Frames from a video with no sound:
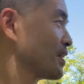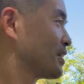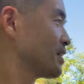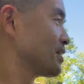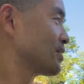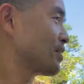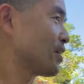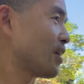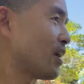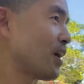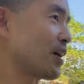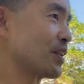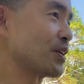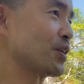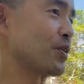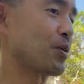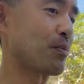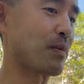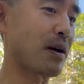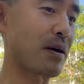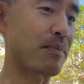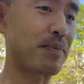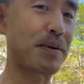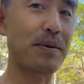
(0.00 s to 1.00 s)
The audio
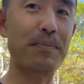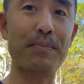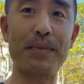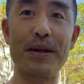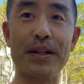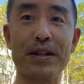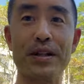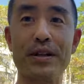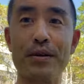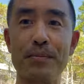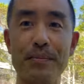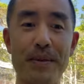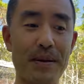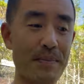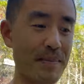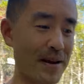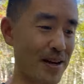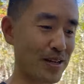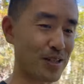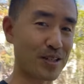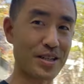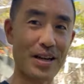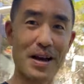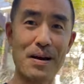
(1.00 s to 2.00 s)
might be a little bit
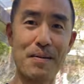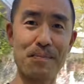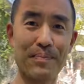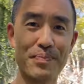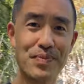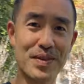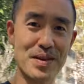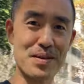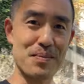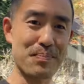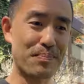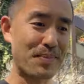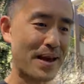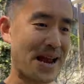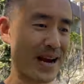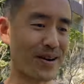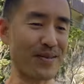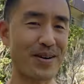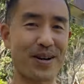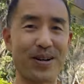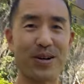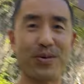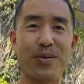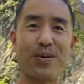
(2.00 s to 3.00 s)
messed up,
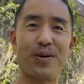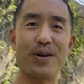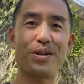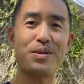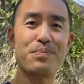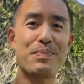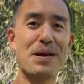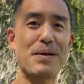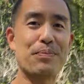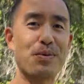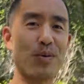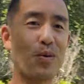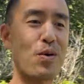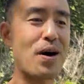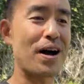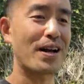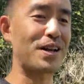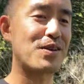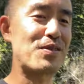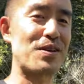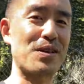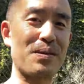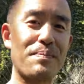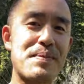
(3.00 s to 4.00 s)
background noise, people walking
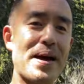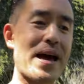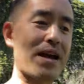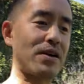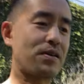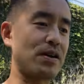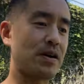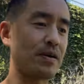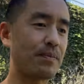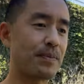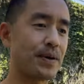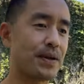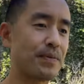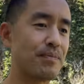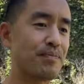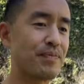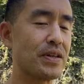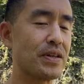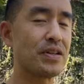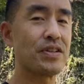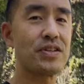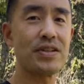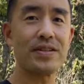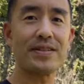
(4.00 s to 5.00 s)
around in the background, but
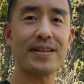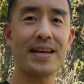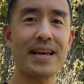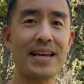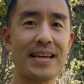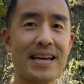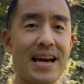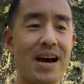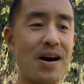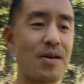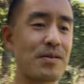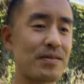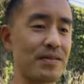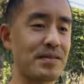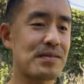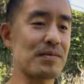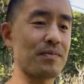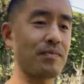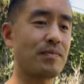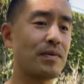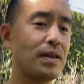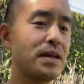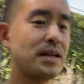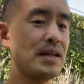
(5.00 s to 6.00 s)
just hang out.
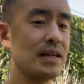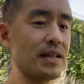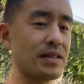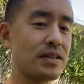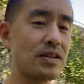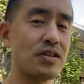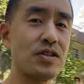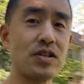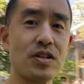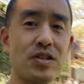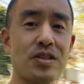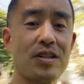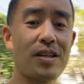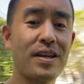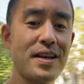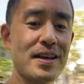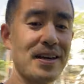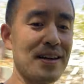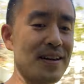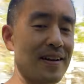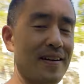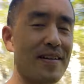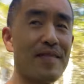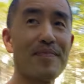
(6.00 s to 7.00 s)
Let's just
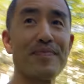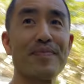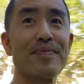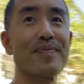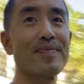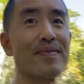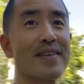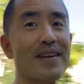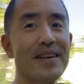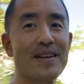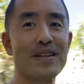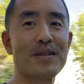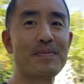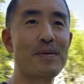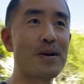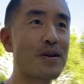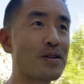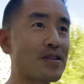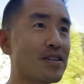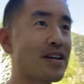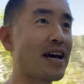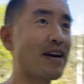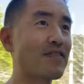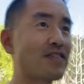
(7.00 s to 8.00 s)
experience
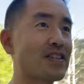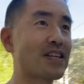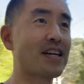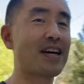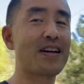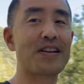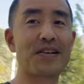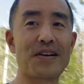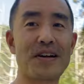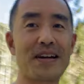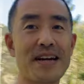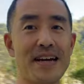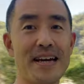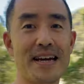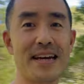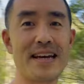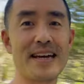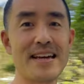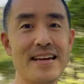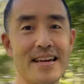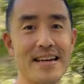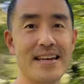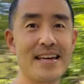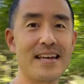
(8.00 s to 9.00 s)
life together.
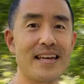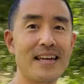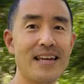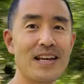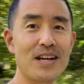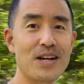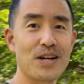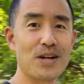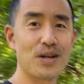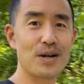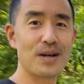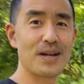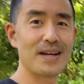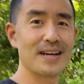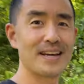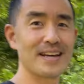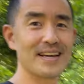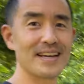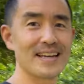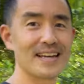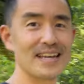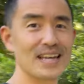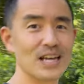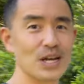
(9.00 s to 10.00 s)
Here
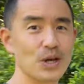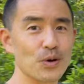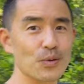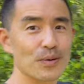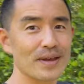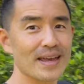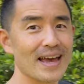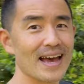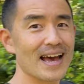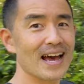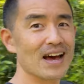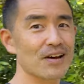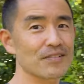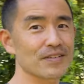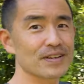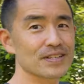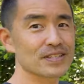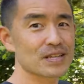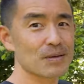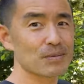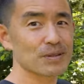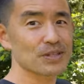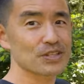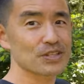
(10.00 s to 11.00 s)
we have some of the